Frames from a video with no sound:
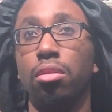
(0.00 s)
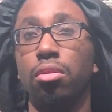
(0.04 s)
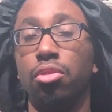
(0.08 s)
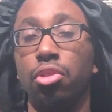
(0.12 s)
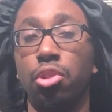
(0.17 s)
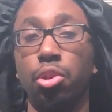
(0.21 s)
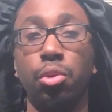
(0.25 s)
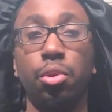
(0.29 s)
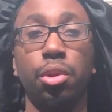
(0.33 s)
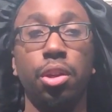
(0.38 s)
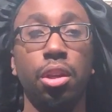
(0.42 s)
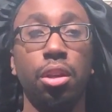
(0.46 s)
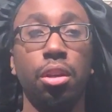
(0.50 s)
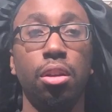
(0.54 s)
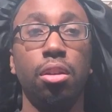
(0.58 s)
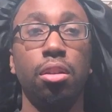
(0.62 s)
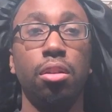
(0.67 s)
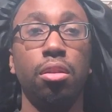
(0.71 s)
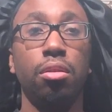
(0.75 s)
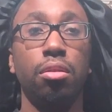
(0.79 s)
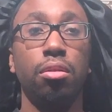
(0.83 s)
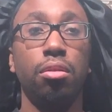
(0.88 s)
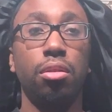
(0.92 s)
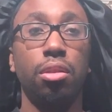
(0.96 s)

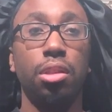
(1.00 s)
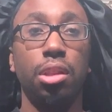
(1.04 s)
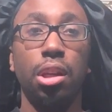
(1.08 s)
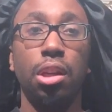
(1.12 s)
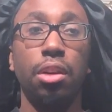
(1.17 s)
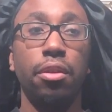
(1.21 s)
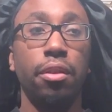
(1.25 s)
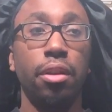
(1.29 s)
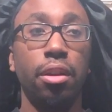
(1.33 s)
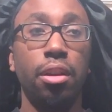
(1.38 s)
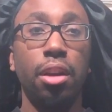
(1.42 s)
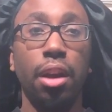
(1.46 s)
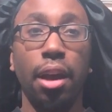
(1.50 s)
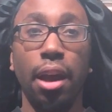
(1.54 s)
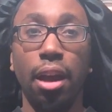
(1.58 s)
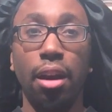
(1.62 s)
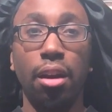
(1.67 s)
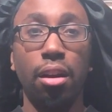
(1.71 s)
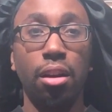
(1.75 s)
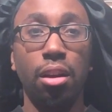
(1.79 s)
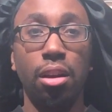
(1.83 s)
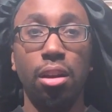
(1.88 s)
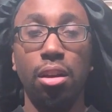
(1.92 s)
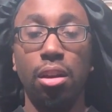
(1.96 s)
Judi, Sarah,
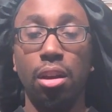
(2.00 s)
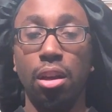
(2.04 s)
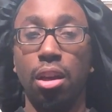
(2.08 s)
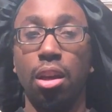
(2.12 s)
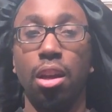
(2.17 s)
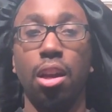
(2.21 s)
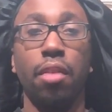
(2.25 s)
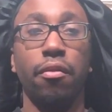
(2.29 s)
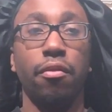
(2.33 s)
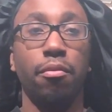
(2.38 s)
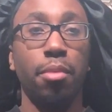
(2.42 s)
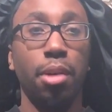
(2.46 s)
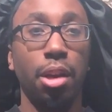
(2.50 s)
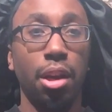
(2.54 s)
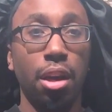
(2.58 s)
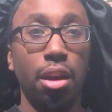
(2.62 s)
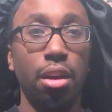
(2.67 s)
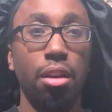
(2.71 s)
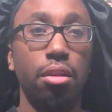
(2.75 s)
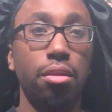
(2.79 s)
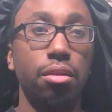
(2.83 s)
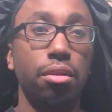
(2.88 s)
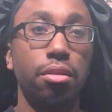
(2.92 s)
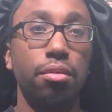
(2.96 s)
Natalie, and
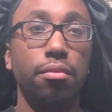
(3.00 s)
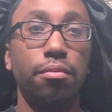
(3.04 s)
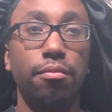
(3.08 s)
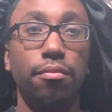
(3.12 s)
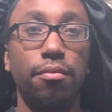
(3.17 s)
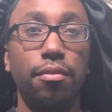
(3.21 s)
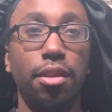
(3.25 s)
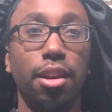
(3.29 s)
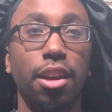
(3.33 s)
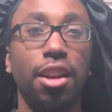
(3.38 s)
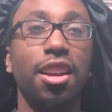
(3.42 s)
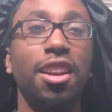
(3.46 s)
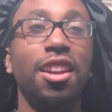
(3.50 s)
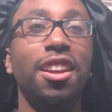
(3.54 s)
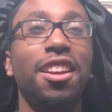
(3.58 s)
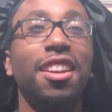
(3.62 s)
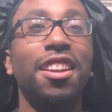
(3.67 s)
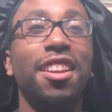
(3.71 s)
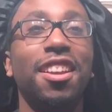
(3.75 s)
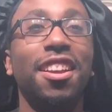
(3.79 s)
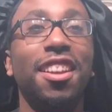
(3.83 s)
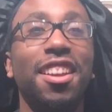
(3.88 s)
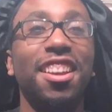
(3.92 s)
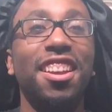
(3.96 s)
everybody else.
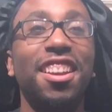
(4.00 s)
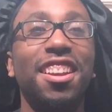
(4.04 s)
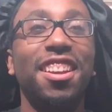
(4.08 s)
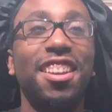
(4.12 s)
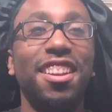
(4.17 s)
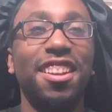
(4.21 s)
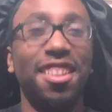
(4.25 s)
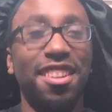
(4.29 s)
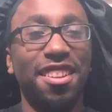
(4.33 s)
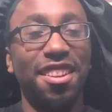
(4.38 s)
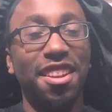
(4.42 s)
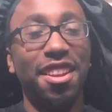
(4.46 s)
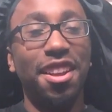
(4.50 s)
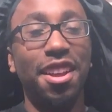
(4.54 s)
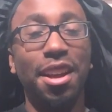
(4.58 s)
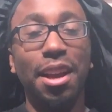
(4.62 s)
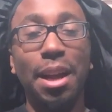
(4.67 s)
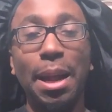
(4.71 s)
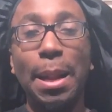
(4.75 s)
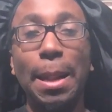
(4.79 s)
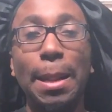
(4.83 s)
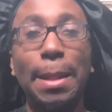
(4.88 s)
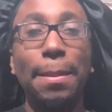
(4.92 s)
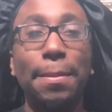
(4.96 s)

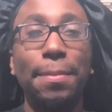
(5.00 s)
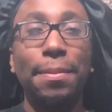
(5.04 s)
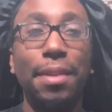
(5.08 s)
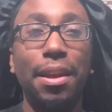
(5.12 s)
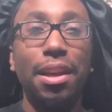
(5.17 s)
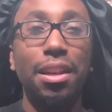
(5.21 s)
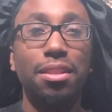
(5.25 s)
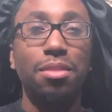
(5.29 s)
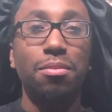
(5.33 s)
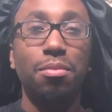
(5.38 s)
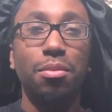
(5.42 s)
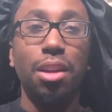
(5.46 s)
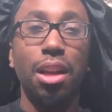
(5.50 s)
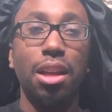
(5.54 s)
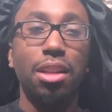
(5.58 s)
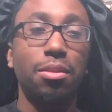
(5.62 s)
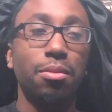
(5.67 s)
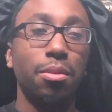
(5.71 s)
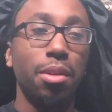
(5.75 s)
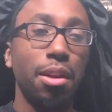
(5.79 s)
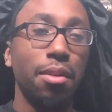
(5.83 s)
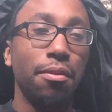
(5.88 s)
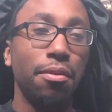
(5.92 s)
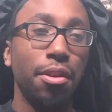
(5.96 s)
That's what
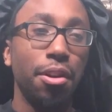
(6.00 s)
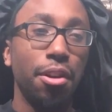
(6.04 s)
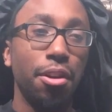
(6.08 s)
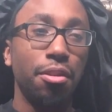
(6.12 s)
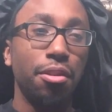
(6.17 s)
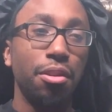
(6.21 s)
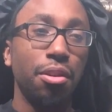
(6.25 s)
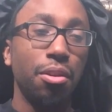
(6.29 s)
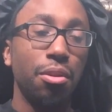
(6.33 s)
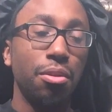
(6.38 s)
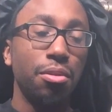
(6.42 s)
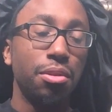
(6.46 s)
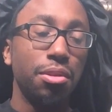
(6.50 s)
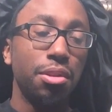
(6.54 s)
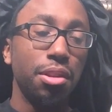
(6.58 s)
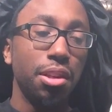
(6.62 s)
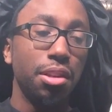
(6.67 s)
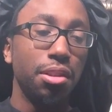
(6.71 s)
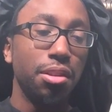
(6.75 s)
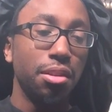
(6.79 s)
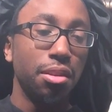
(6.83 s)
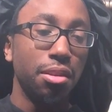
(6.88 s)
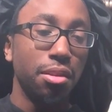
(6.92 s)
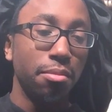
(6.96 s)
I've heard the whole
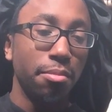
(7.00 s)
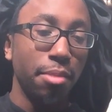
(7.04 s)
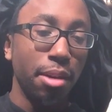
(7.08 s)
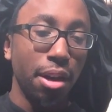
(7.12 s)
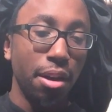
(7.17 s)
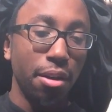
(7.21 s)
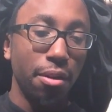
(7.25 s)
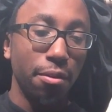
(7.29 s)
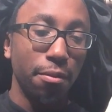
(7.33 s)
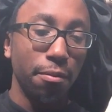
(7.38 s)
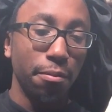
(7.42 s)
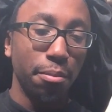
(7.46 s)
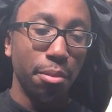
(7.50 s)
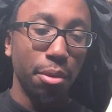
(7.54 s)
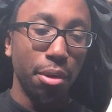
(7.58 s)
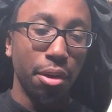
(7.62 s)
season is about.